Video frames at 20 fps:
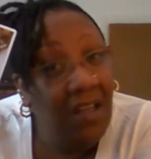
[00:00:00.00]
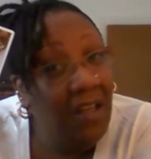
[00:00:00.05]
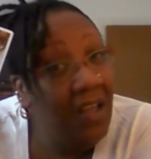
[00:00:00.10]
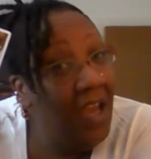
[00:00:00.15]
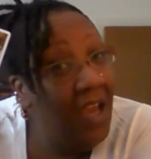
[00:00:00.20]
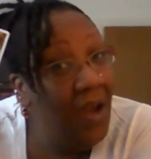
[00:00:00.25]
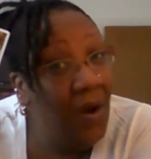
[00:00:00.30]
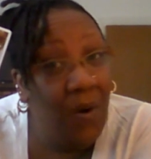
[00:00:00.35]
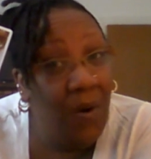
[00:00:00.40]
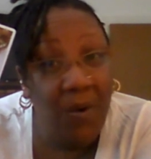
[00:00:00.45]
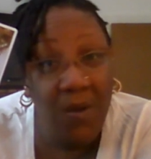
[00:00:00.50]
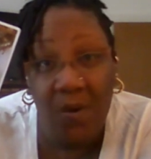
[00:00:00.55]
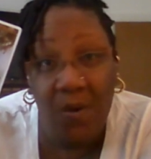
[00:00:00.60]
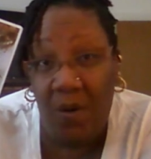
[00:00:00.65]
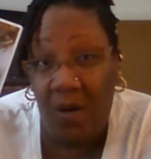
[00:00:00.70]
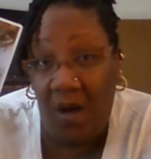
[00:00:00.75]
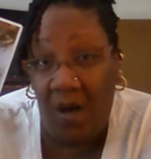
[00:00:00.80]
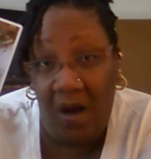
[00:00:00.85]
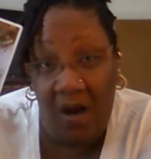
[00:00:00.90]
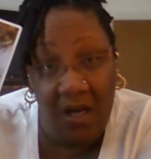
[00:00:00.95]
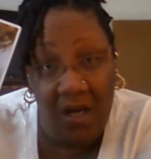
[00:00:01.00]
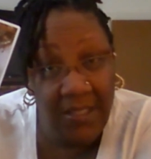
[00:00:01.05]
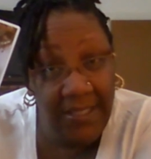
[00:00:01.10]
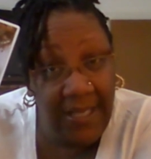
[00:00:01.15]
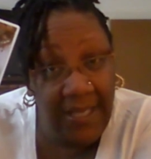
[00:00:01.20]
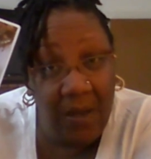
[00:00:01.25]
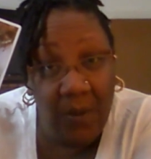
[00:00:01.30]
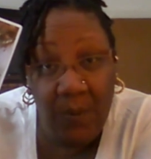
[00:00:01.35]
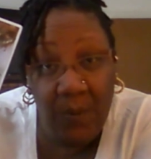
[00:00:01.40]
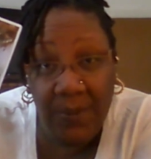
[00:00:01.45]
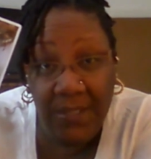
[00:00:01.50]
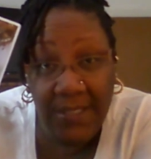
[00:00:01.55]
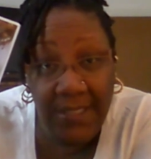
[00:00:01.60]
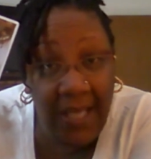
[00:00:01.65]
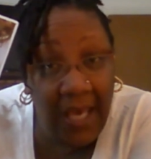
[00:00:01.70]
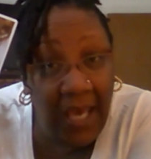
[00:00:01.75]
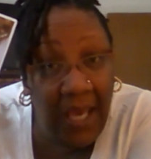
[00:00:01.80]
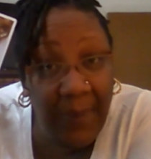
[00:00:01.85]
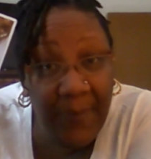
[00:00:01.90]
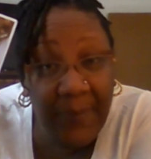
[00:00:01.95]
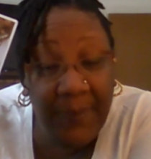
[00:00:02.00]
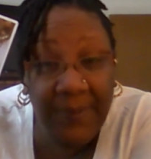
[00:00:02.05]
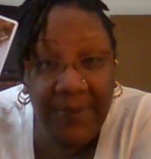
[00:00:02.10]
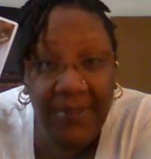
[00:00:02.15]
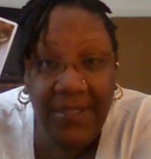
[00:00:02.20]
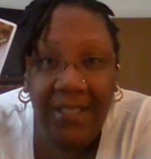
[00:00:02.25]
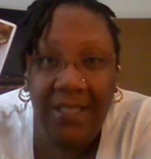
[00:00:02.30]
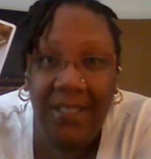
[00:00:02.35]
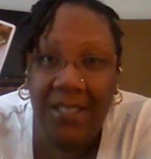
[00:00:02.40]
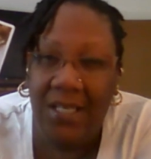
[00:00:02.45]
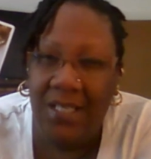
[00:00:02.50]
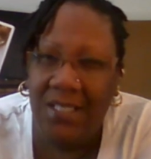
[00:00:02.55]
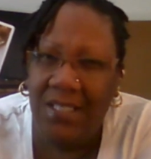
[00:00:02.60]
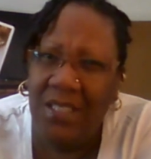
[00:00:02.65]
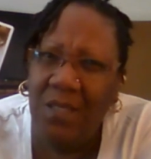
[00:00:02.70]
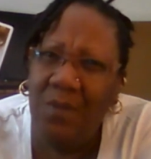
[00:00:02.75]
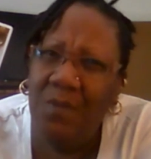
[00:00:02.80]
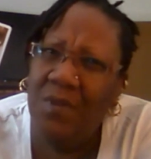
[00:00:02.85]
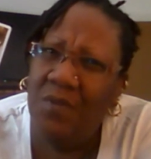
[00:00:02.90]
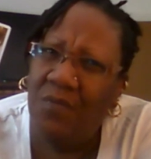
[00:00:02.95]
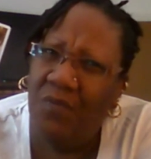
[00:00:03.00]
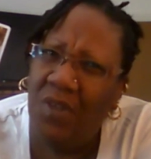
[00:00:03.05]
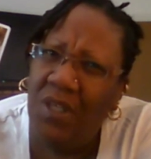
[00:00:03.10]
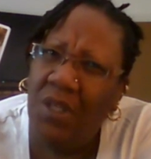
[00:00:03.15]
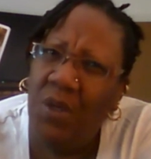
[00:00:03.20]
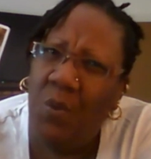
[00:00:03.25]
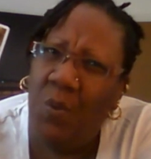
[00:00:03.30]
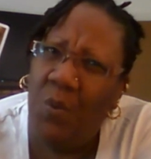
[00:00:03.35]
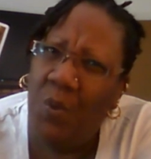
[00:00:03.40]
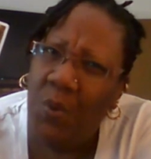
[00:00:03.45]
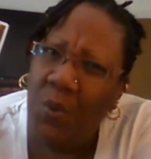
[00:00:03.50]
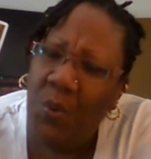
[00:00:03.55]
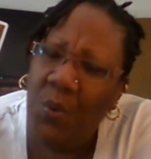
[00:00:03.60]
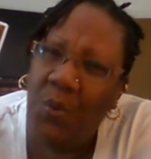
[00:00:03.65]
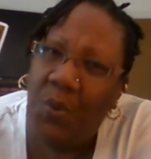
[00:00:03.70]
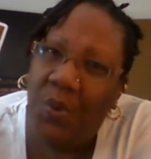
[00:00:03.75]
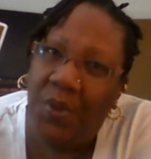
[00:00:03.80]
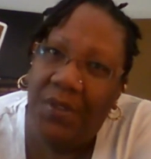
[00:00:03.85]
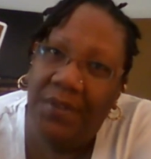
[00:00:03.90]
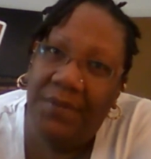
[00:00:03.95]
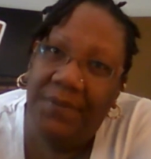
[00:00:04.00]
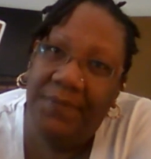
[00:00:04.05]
Lay all your cards out on the table. Let's see what's really going on.